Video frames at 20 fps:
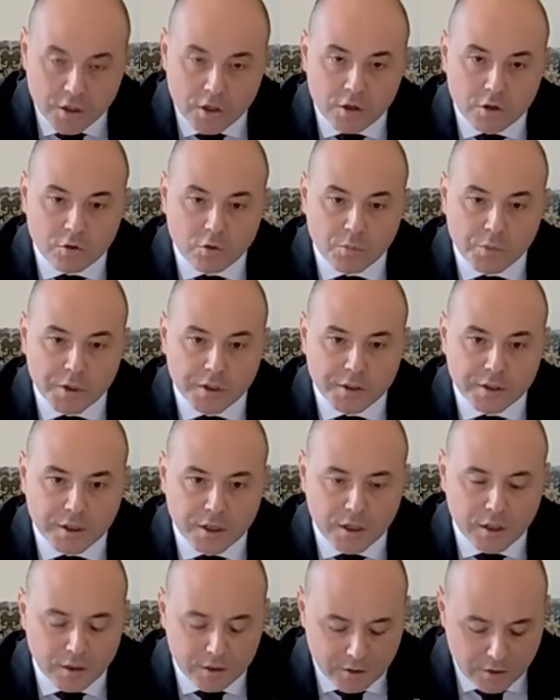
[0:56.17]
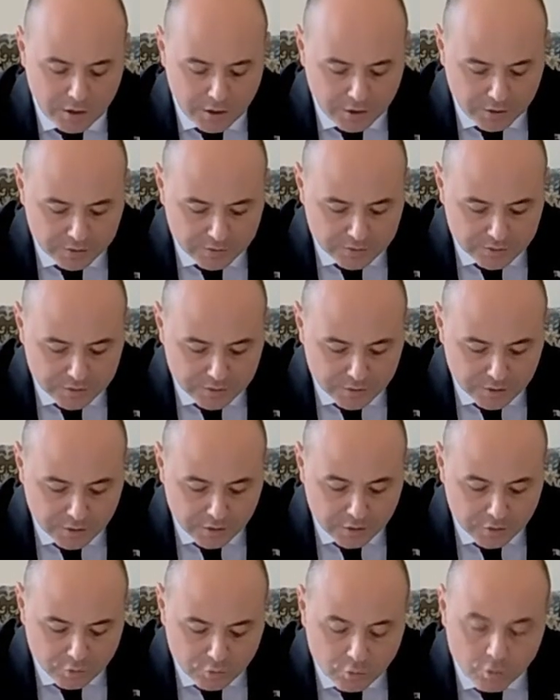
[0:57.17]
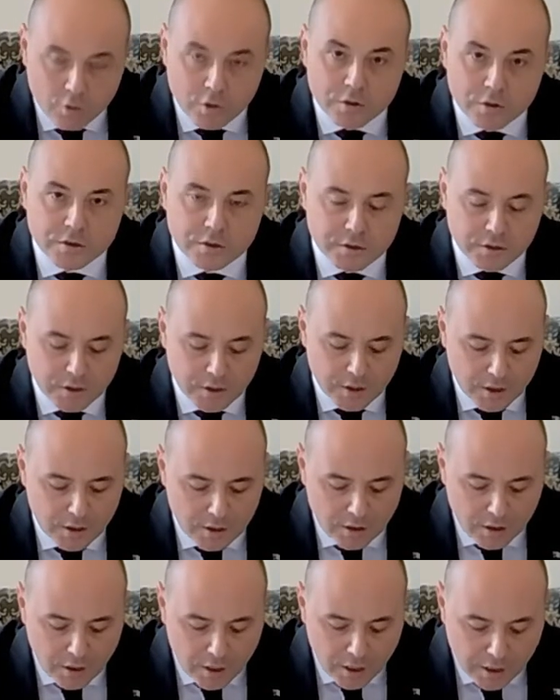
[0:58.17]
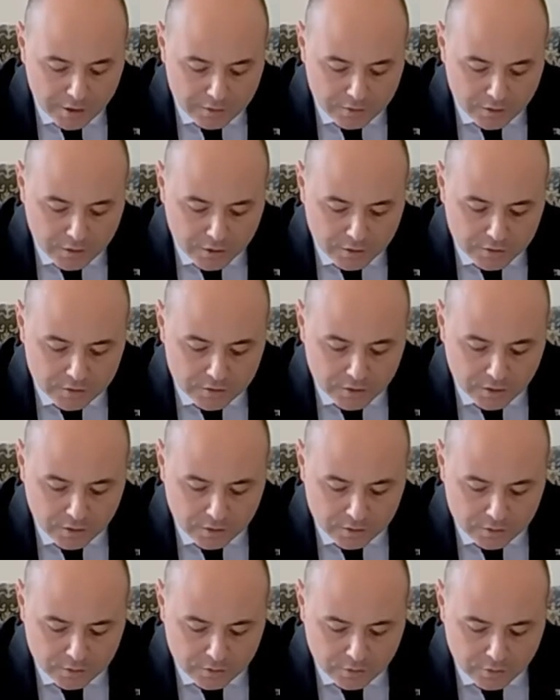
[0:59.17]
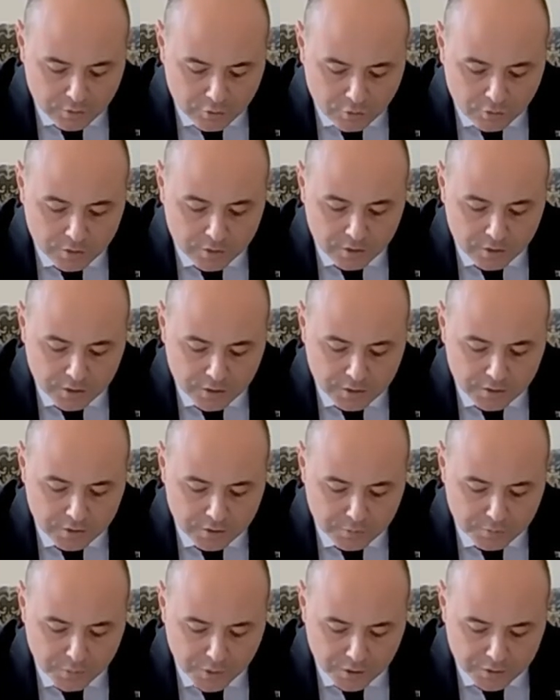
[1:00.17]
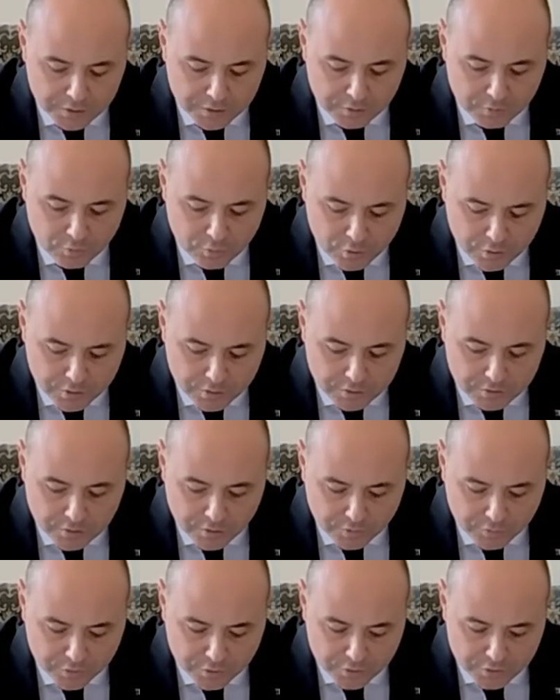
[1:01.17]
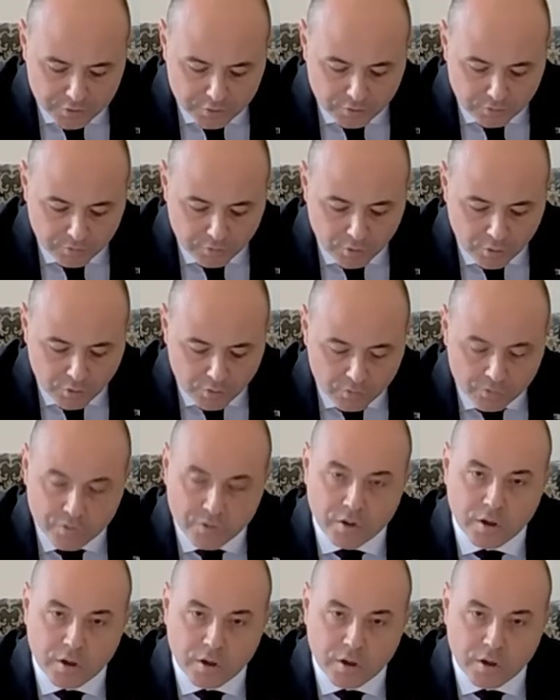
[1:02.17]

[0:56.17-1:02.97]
Romania has endorsed IRA's non-legally binding working definition of